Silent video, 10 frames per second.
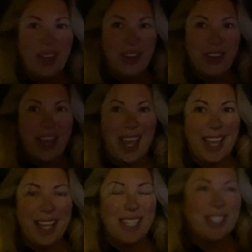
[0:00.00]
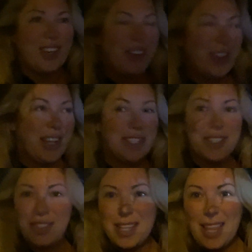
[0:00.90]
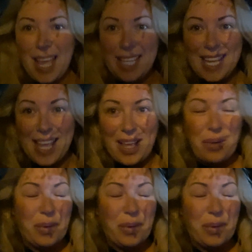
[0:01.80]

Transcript: Okay, so excuse the lighting.